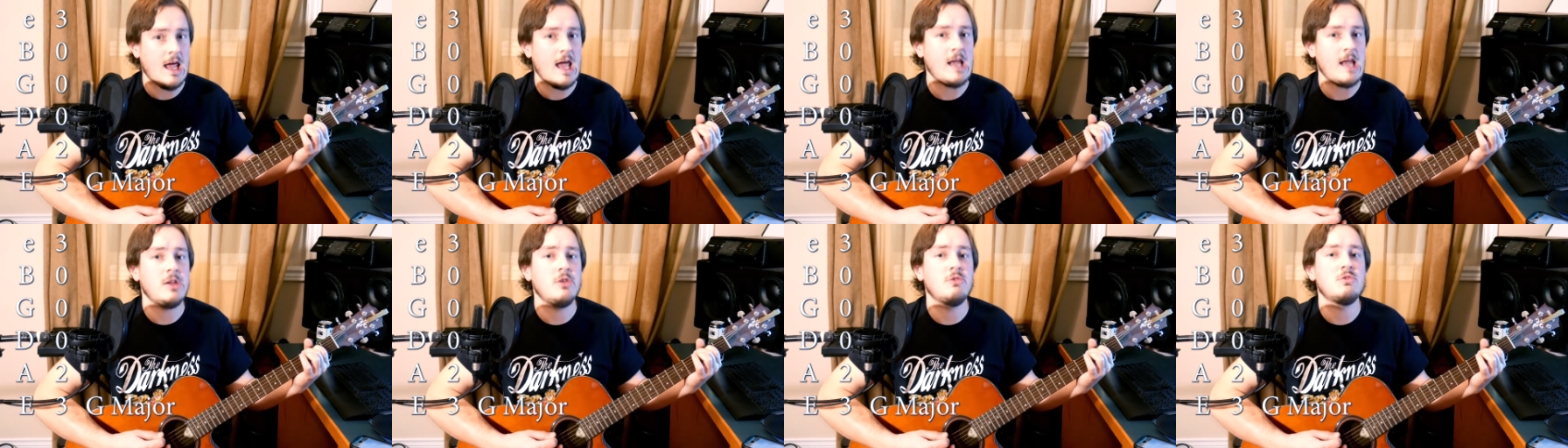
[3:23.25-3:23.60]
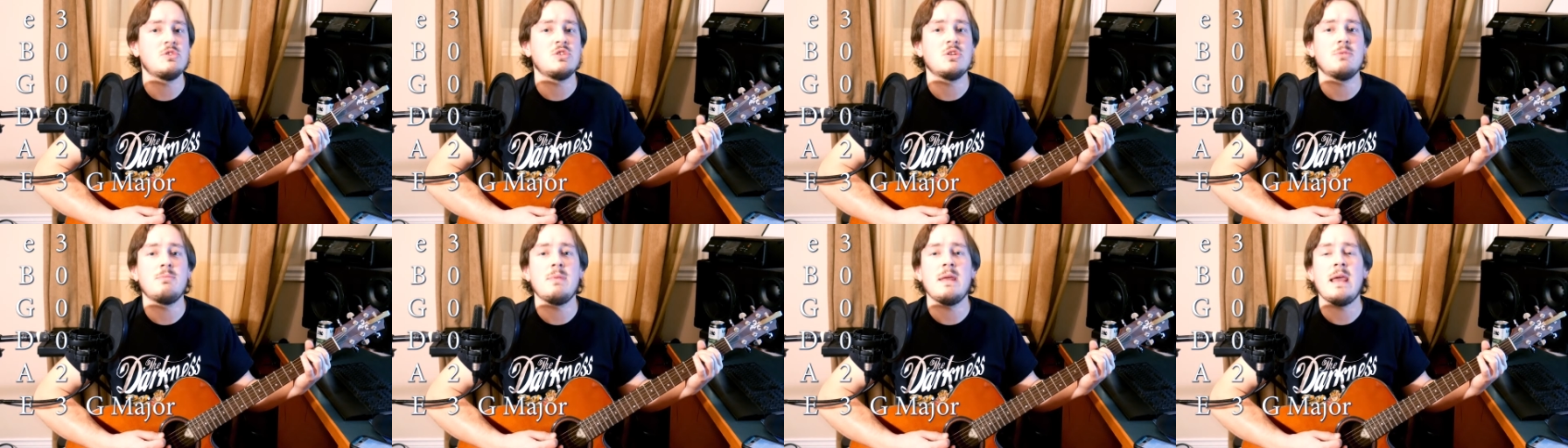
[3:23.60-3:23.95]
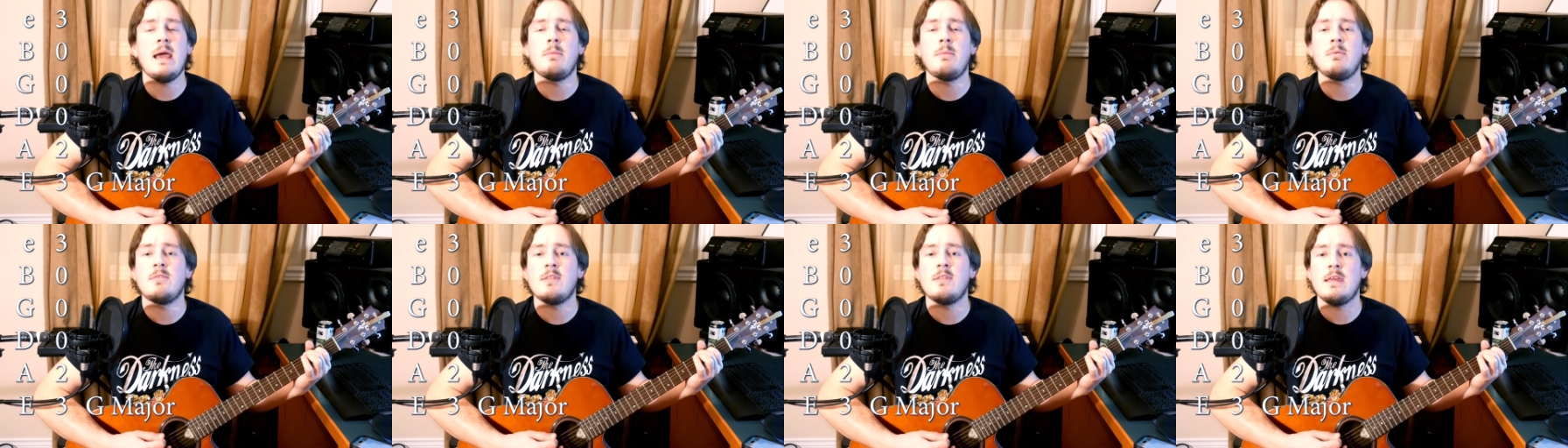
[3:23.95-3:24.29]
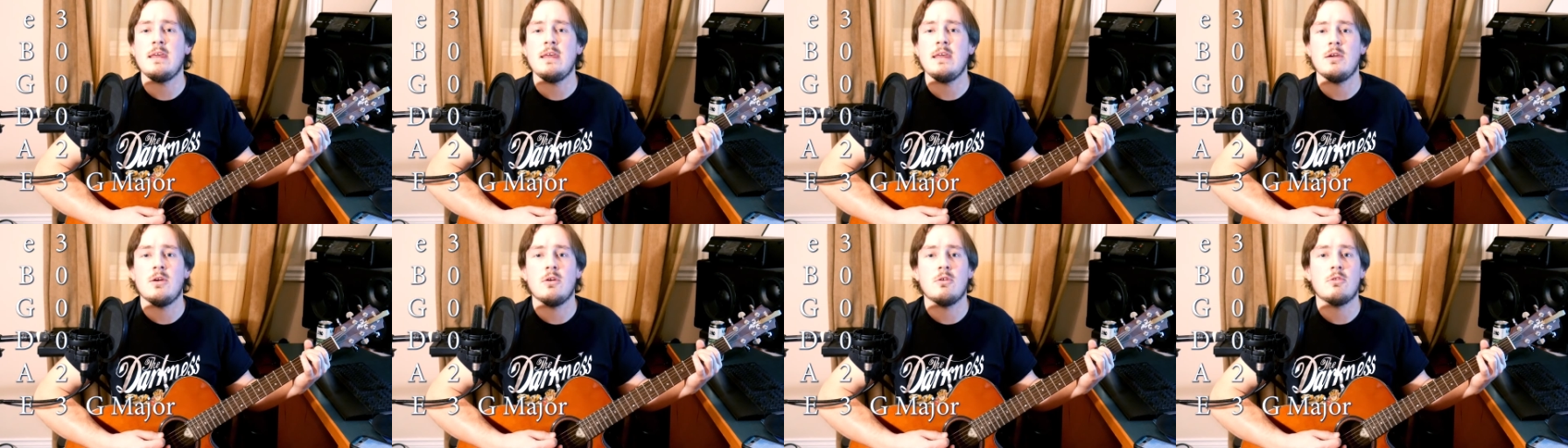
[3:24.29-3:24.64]
and you should be able to
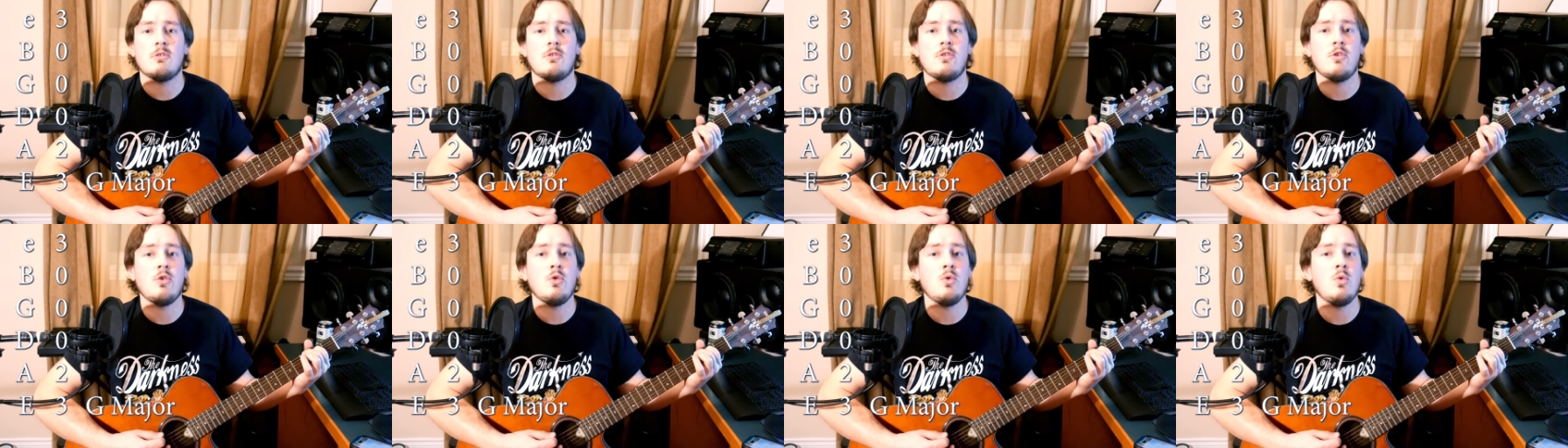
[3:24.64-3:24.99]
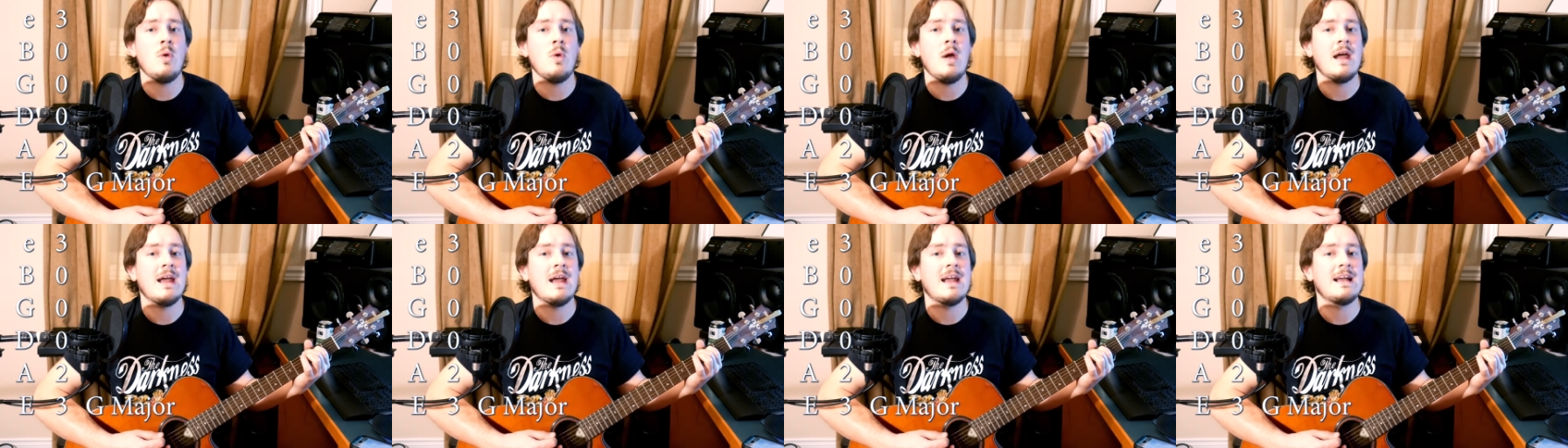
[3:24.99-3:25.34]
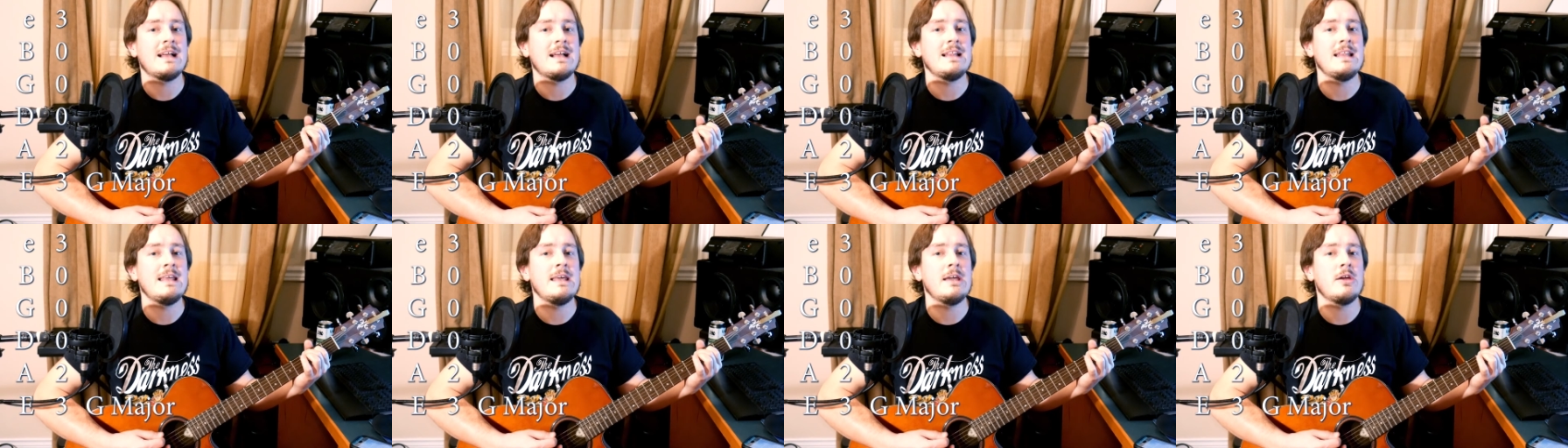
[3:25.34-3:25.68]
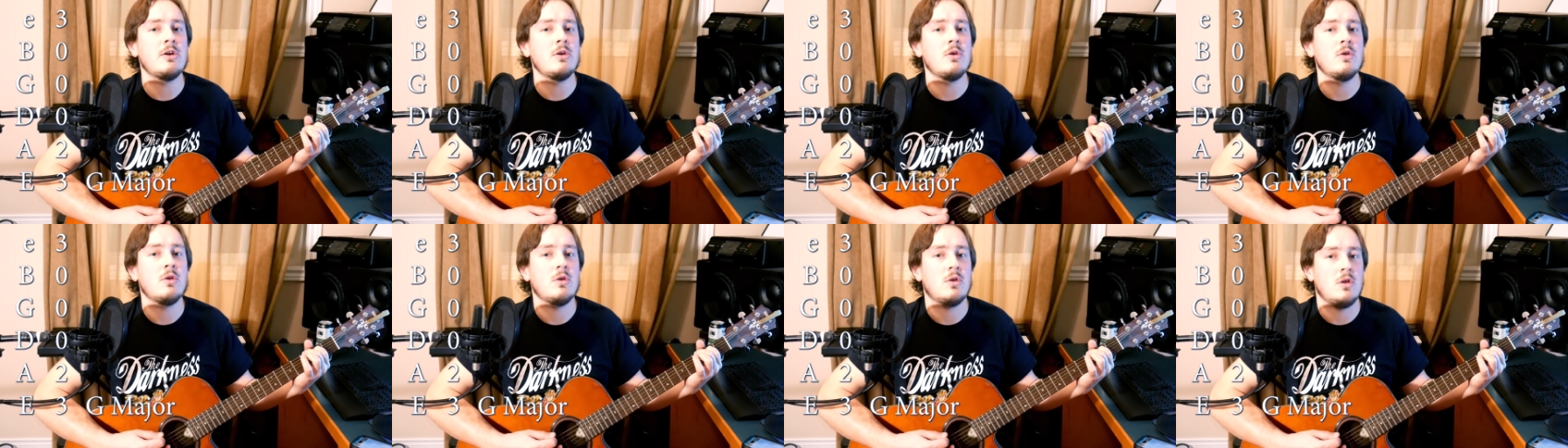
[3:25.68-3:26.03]
hear 2
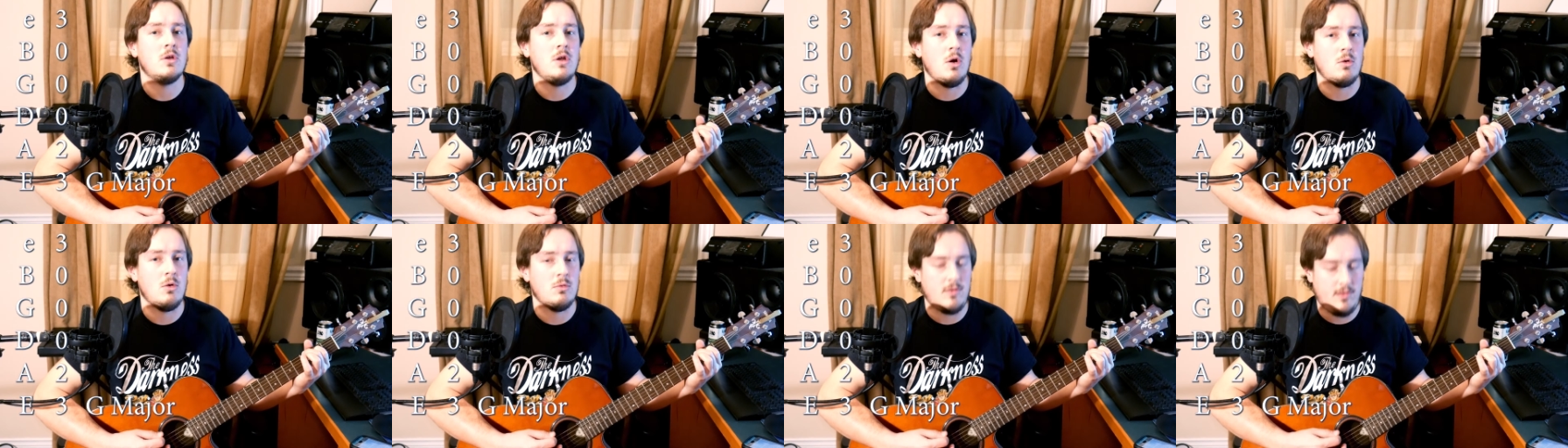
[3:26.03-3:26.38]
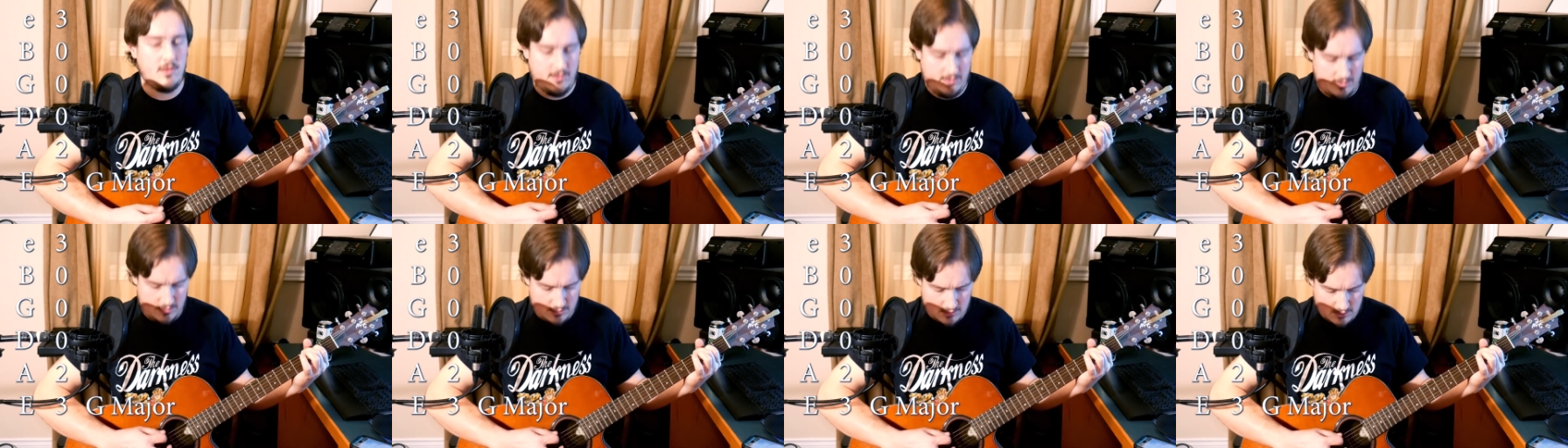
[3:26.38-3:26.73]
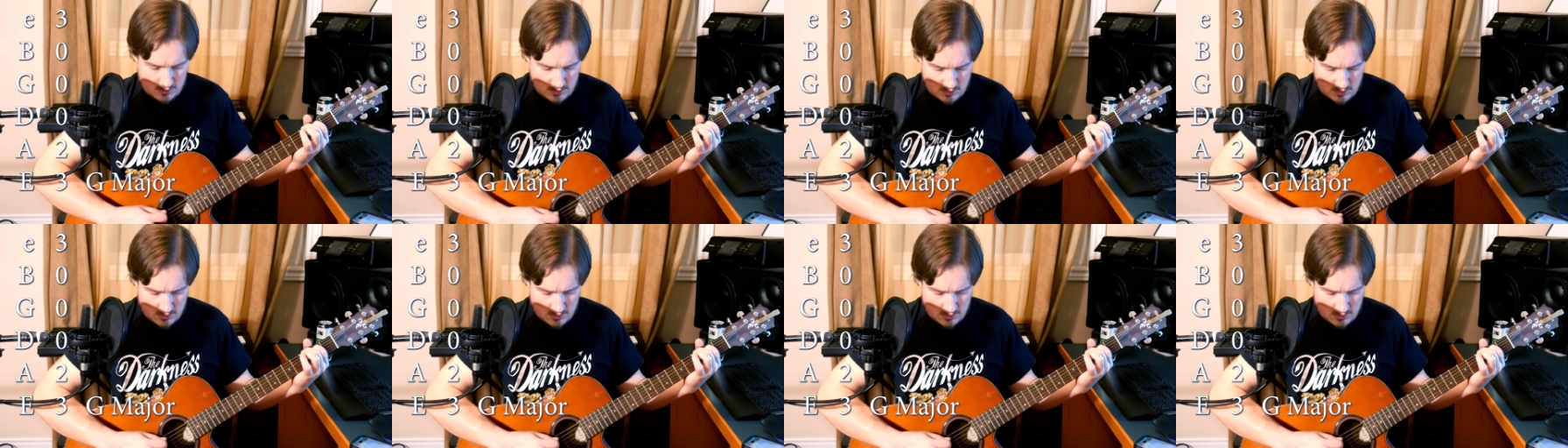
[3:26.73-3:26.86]
clear notes.